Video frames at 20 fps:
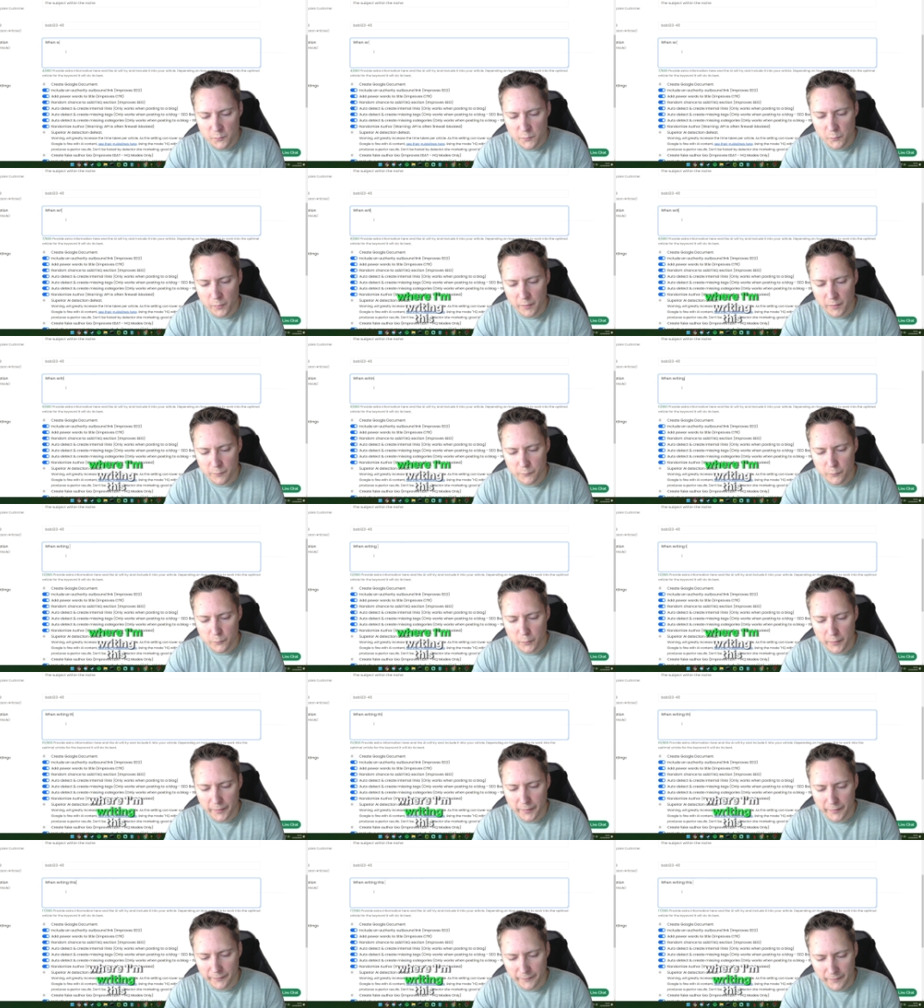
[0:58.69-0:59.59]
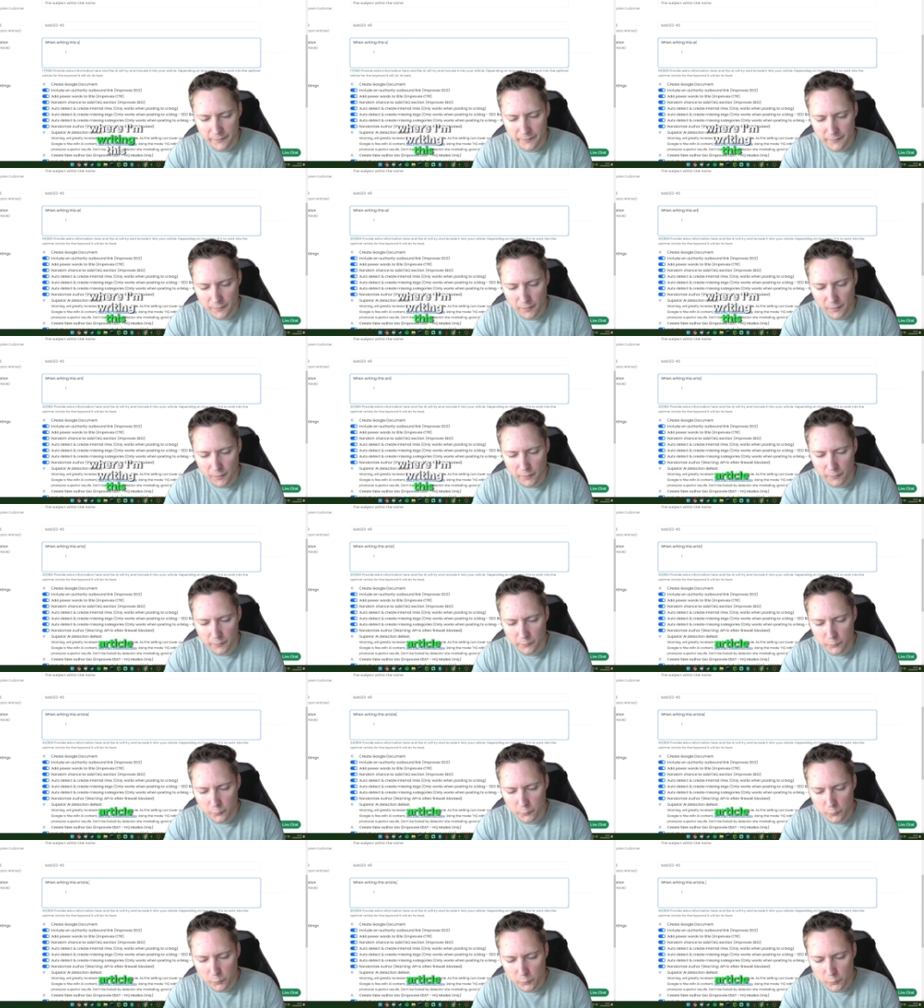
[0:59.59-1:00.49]
when I'm writing this
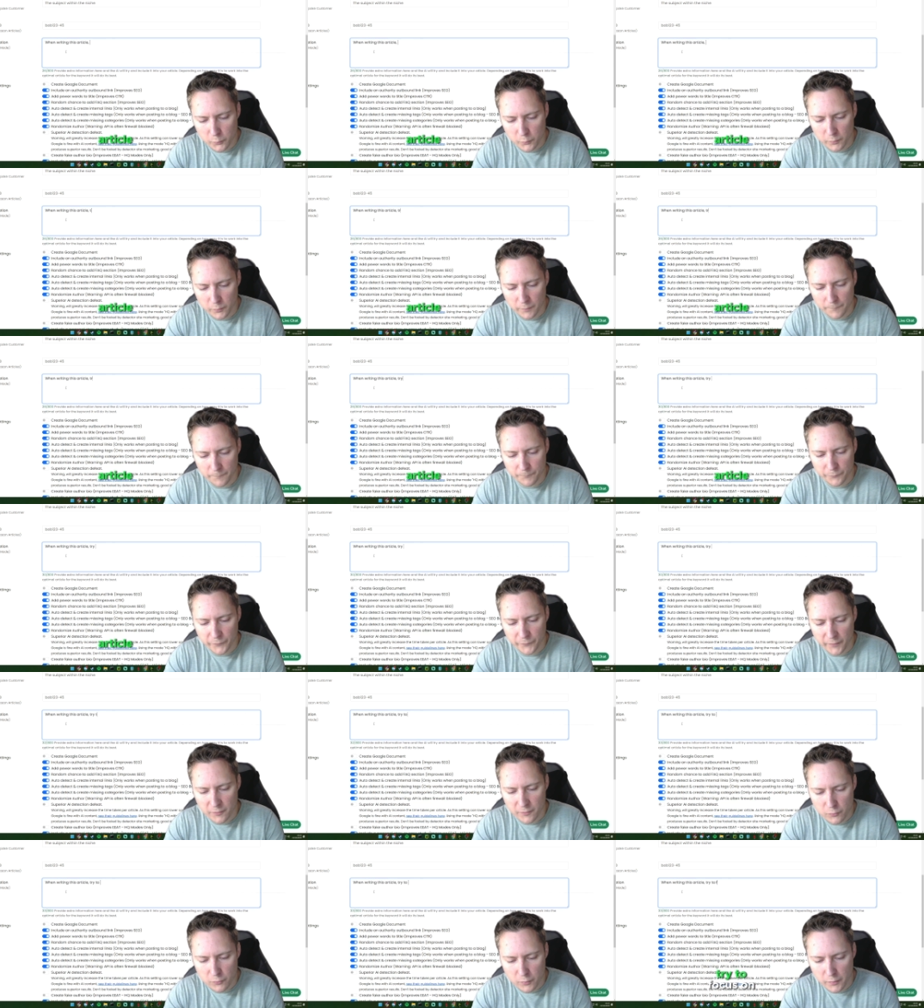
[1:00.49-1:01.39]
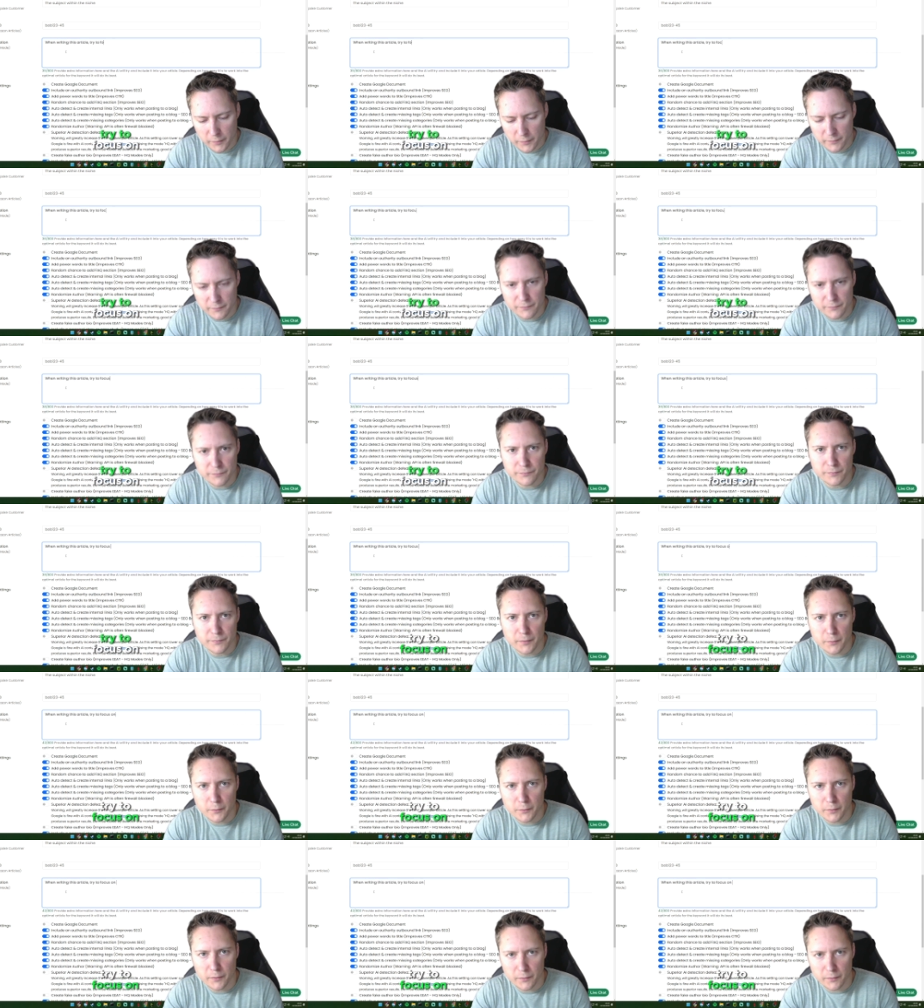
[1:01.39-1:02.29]
article, try to
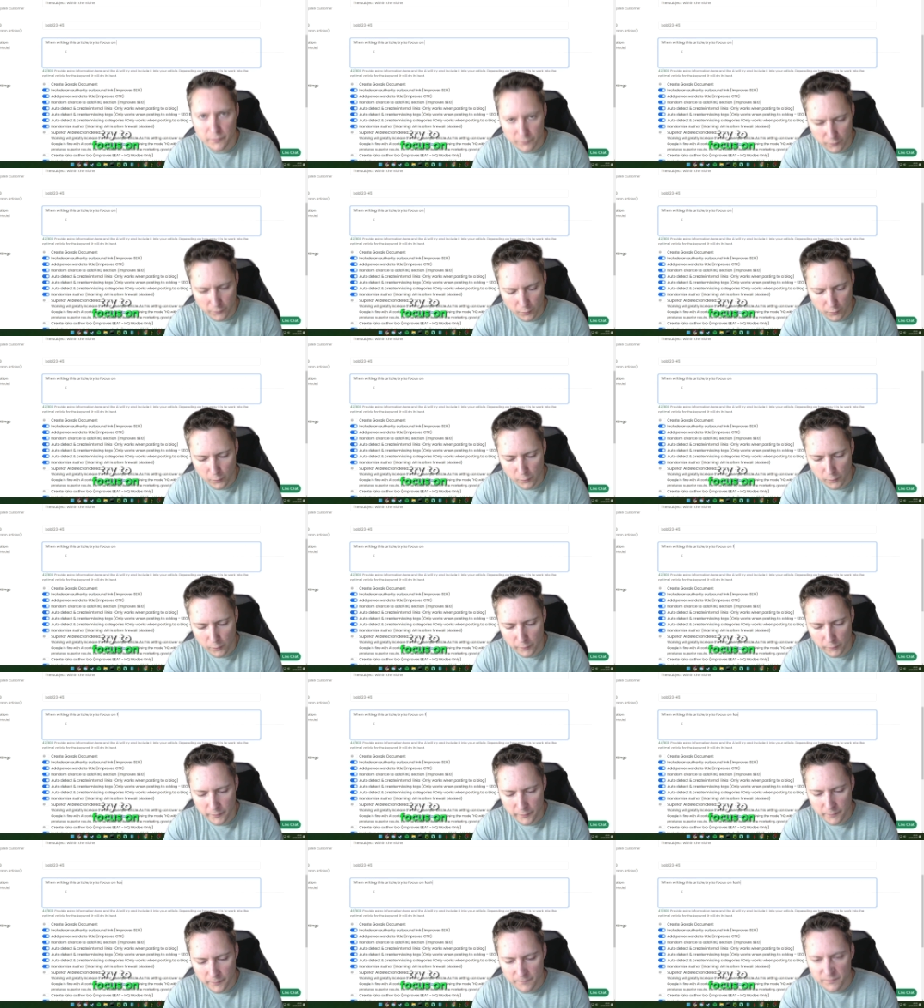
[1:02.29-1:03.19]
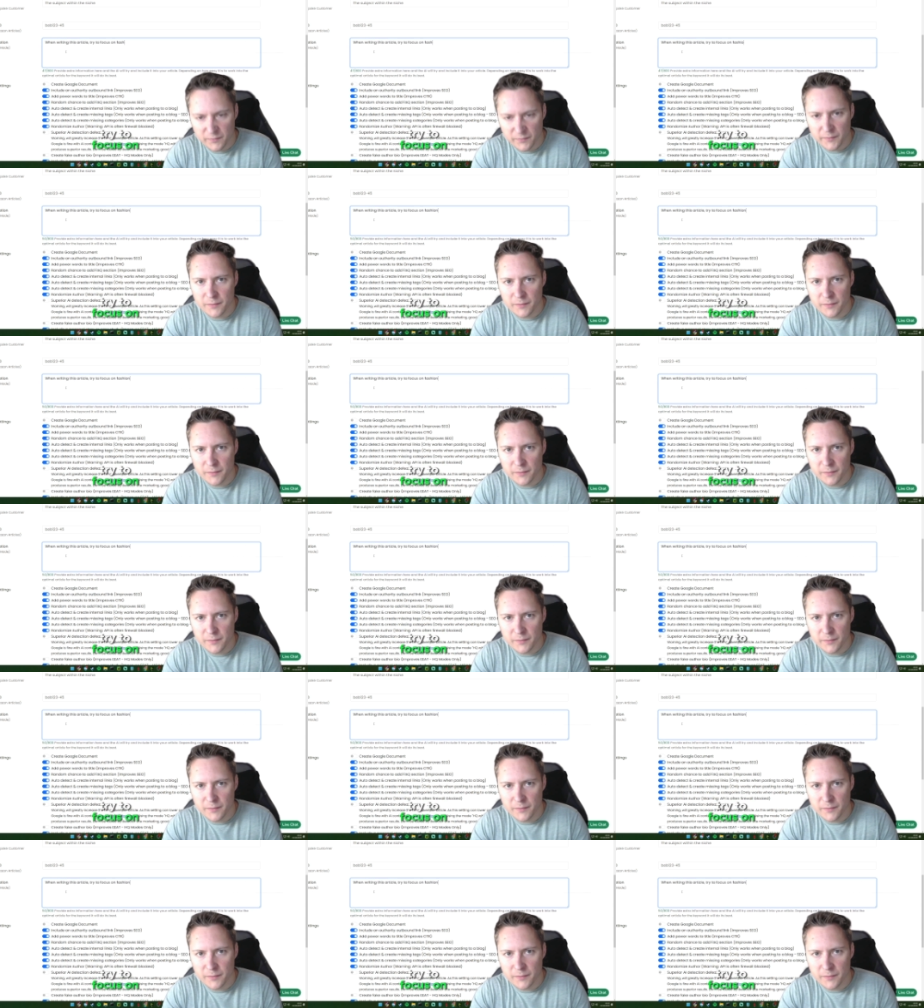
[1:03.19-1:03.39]
focus on